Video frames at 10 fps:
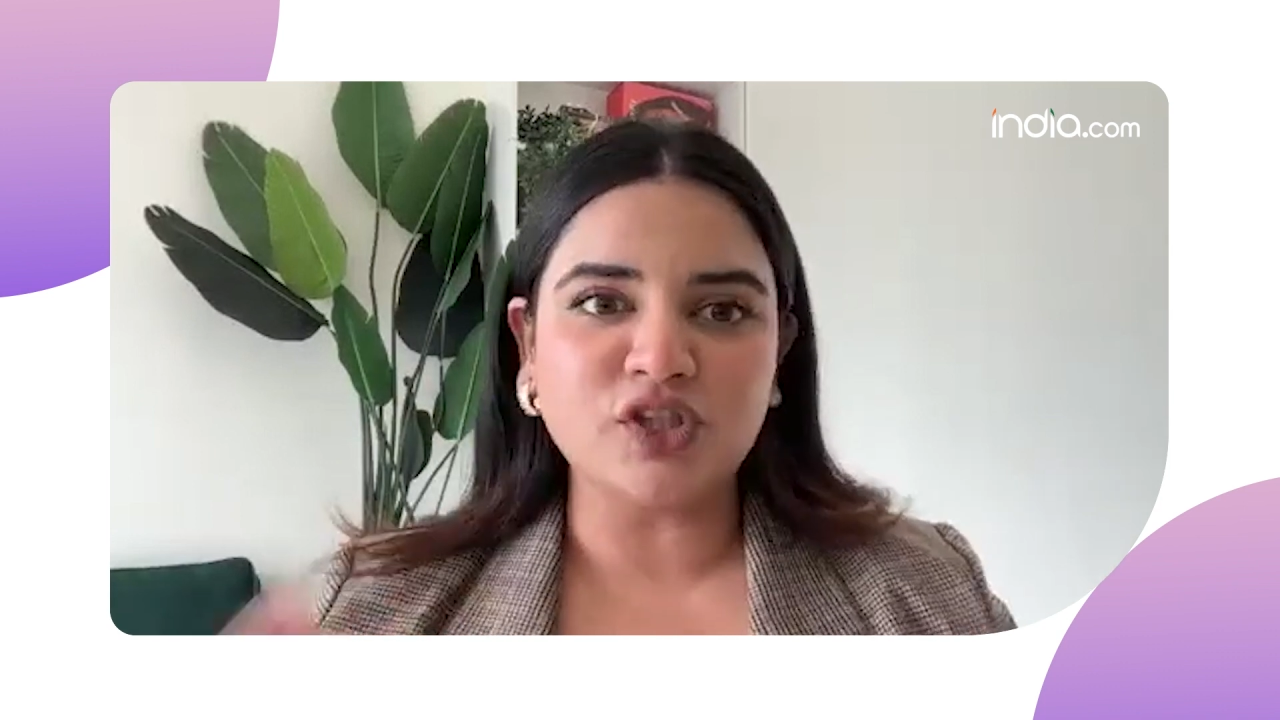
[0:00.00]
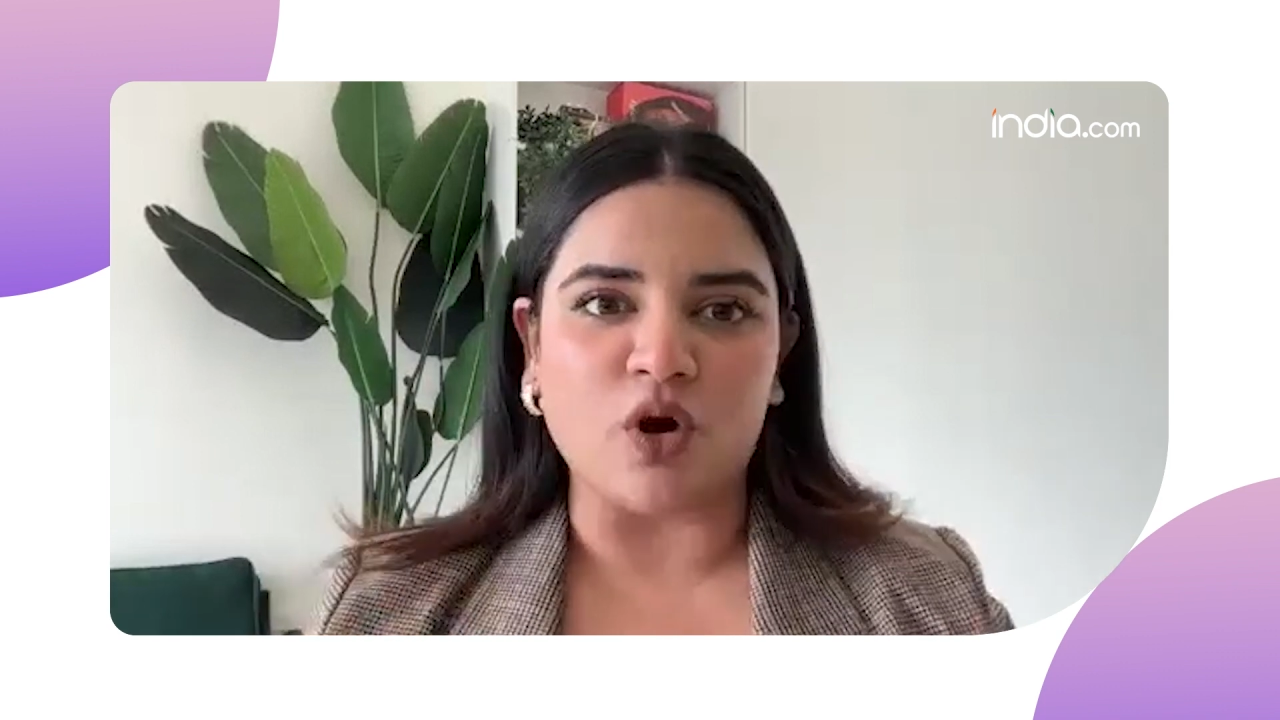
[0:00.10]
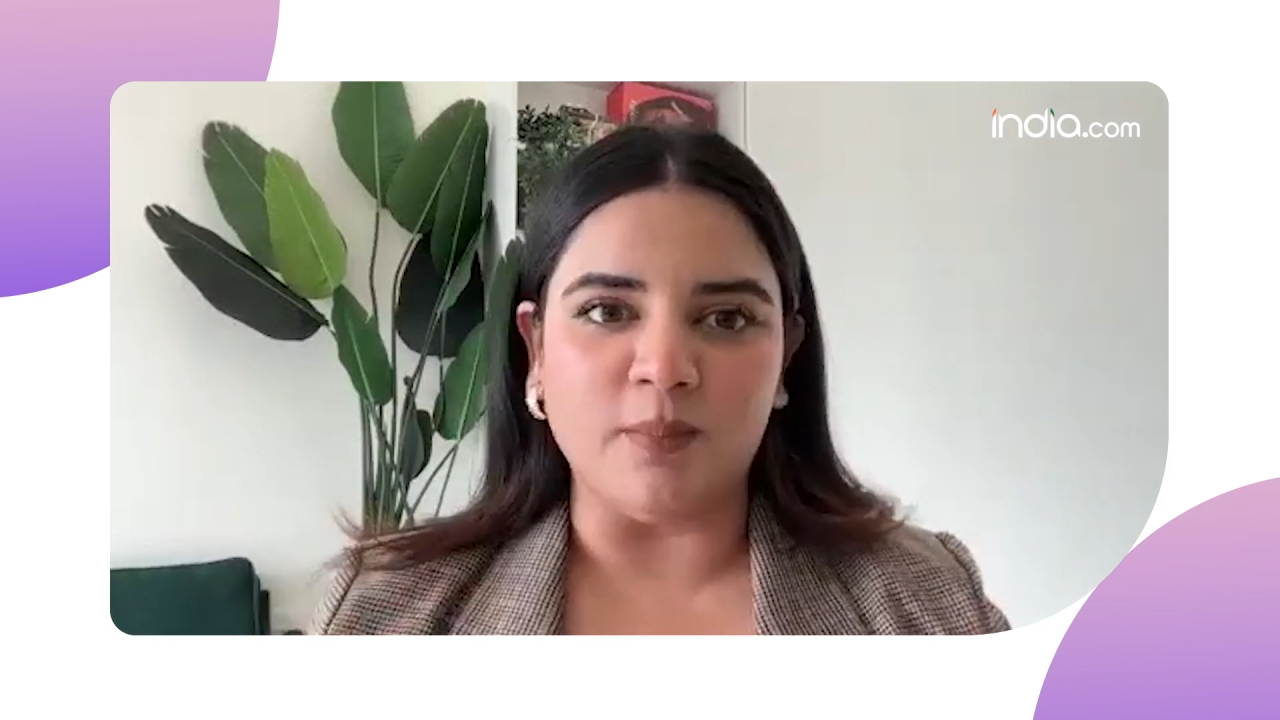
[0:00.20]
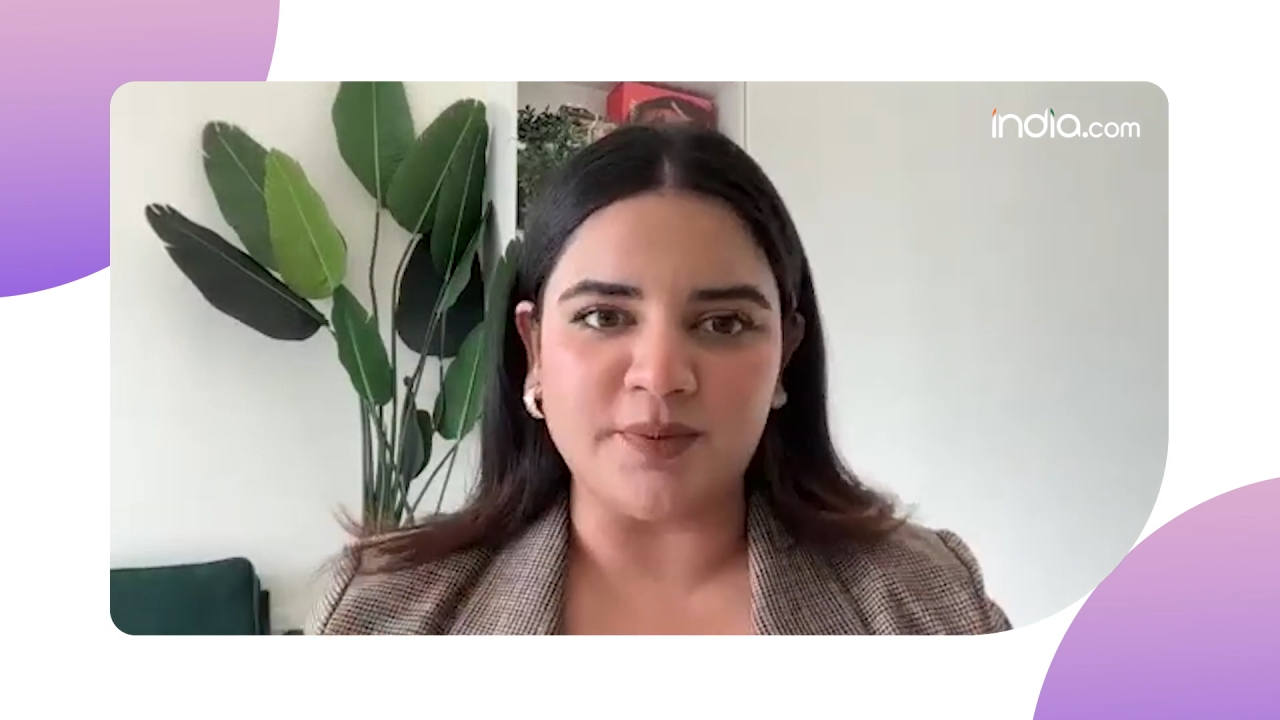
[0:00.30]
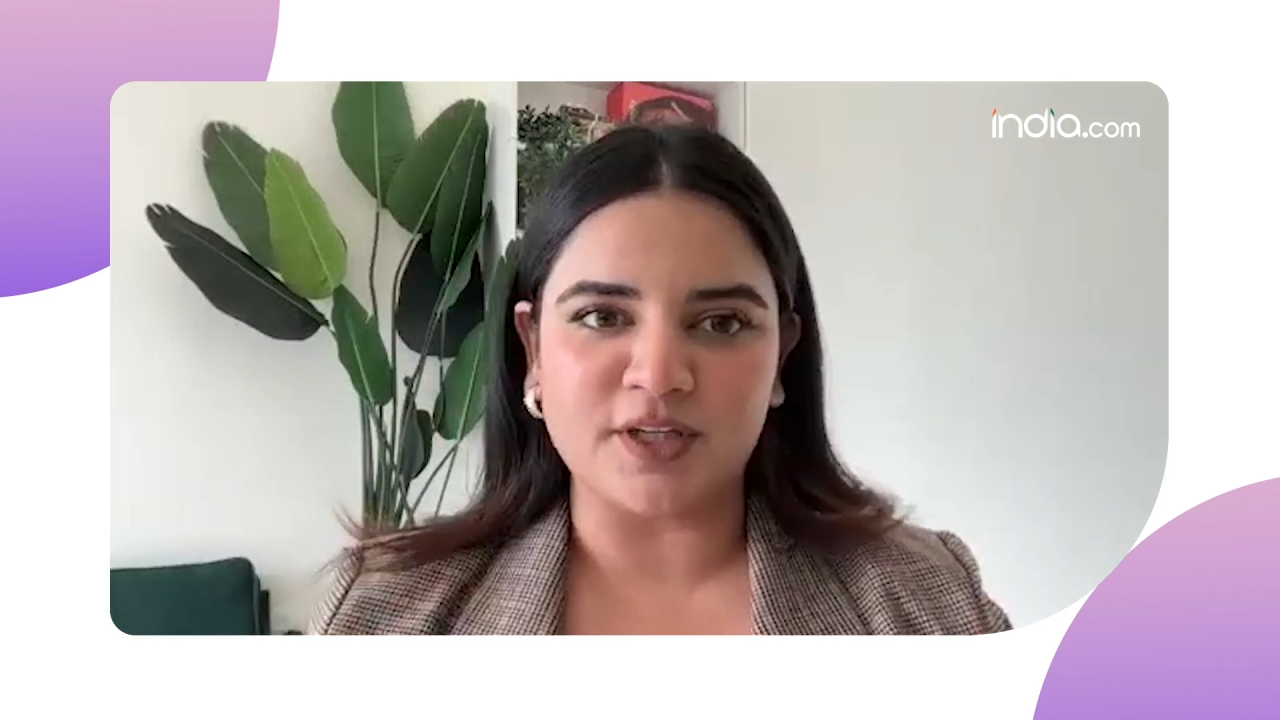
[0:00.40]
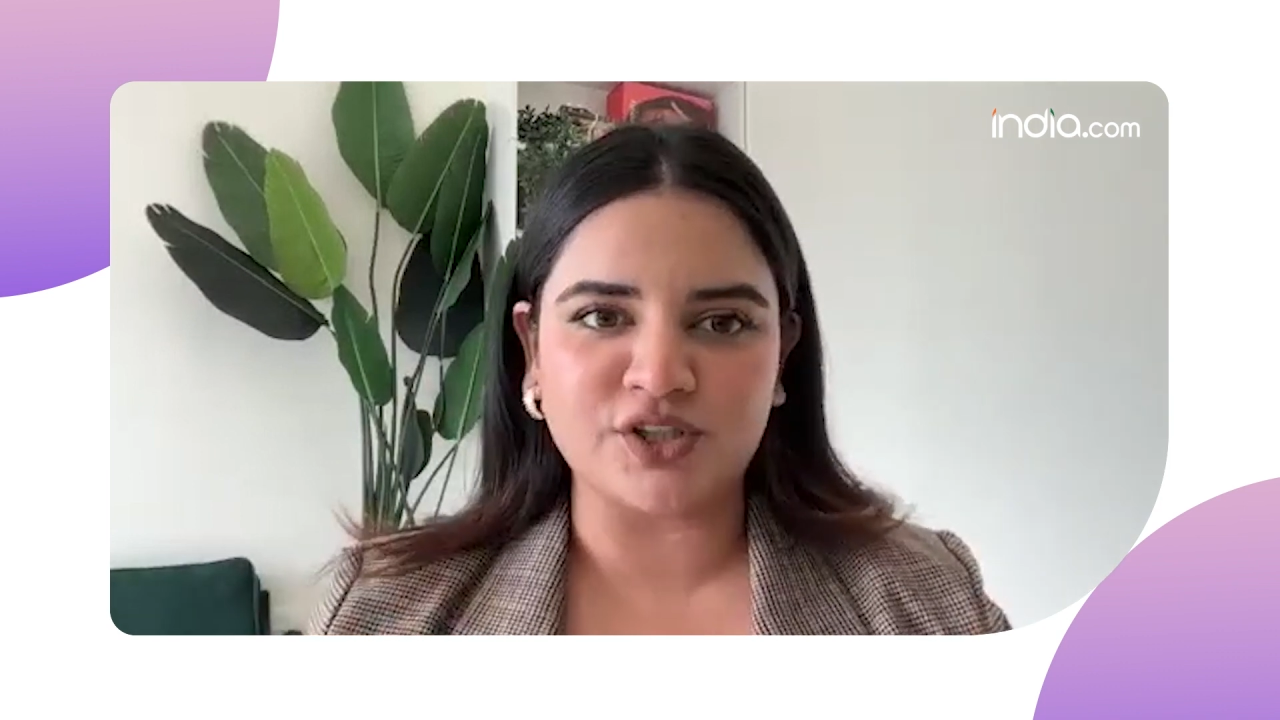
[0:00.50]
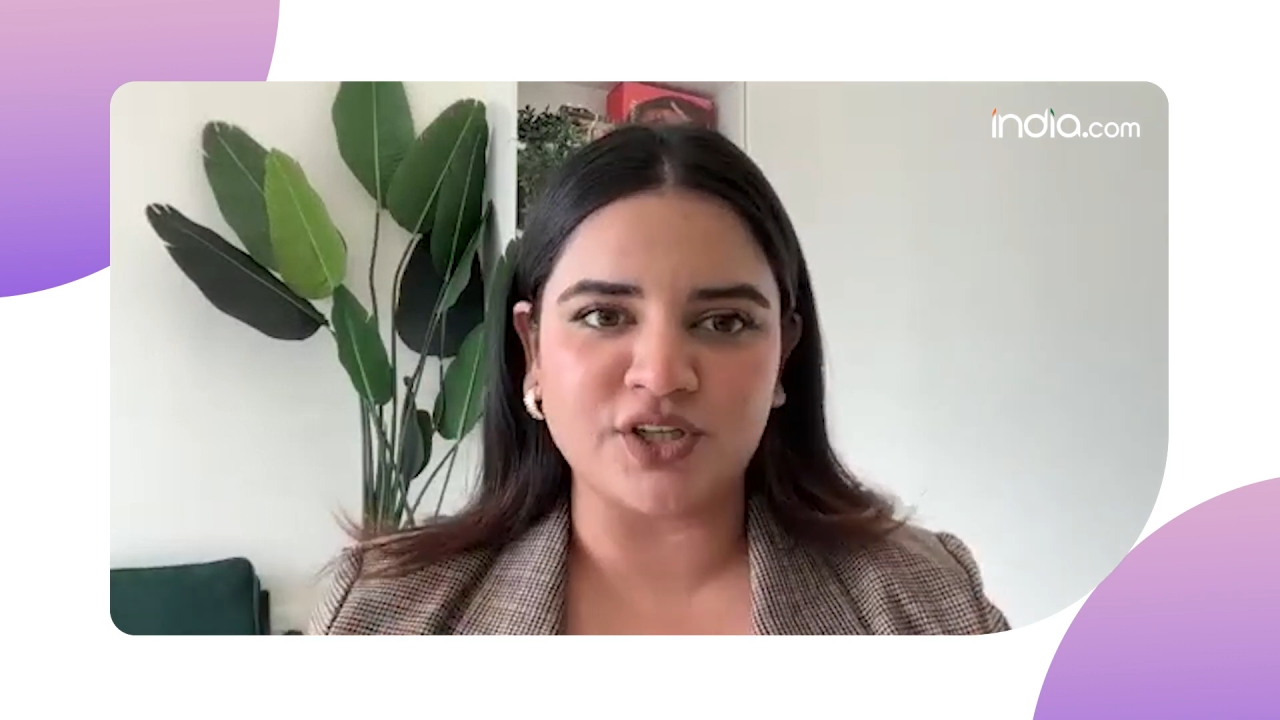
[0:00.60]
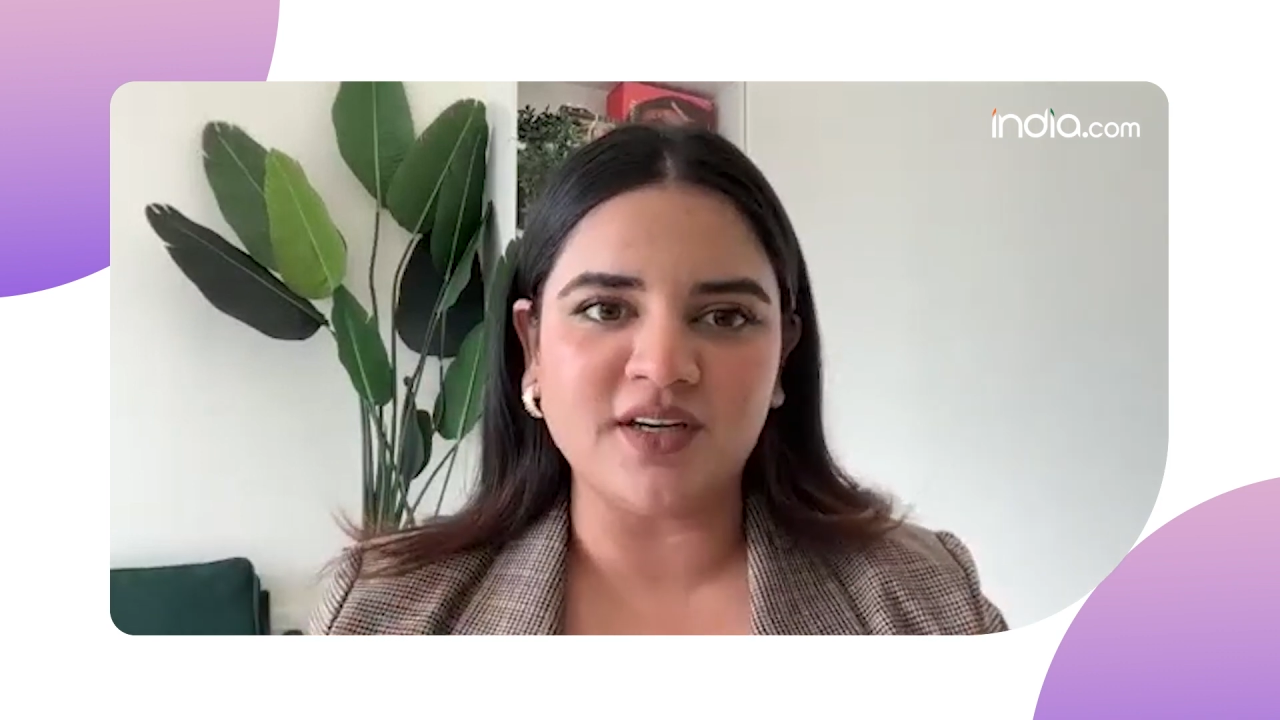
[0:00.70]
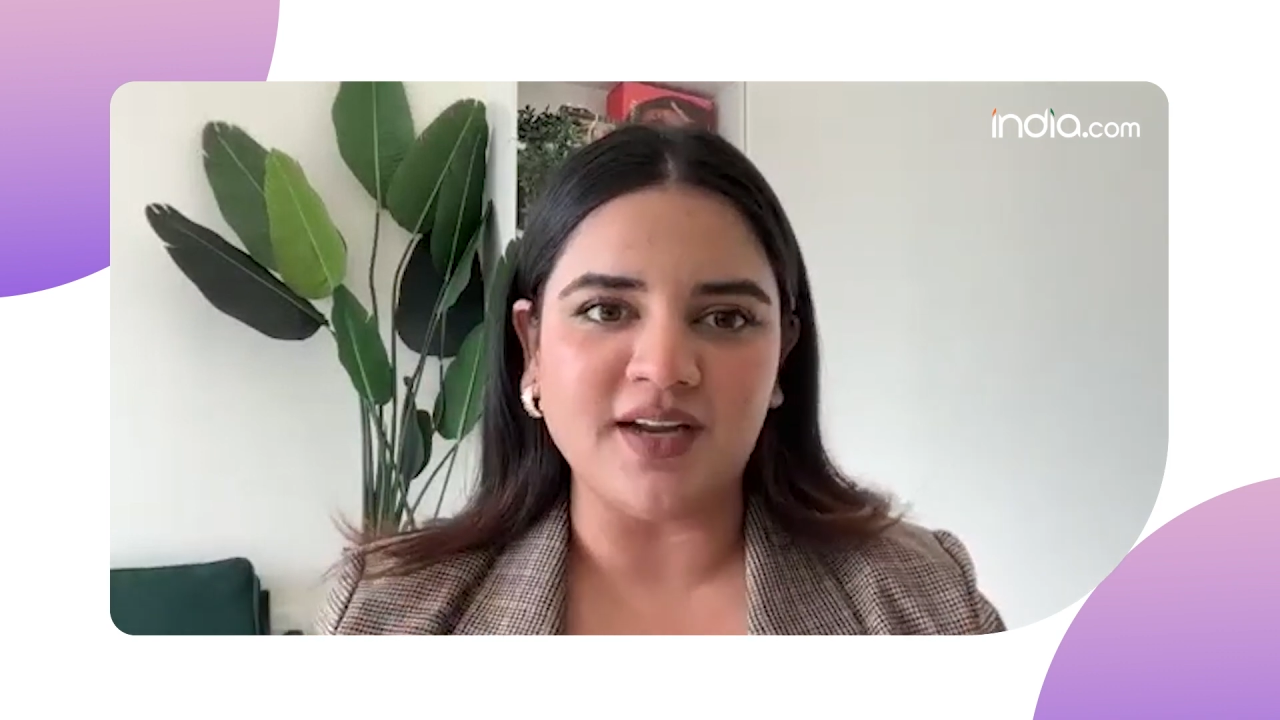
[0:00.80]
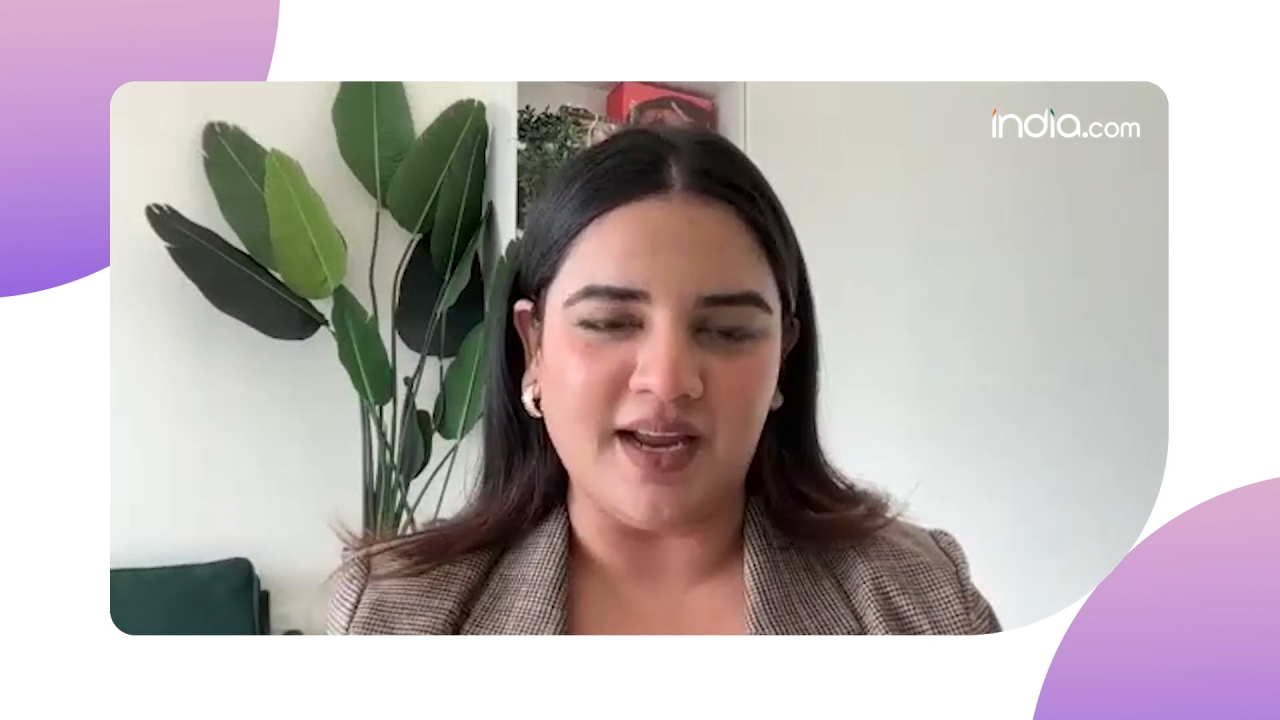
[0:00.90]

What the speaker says: competition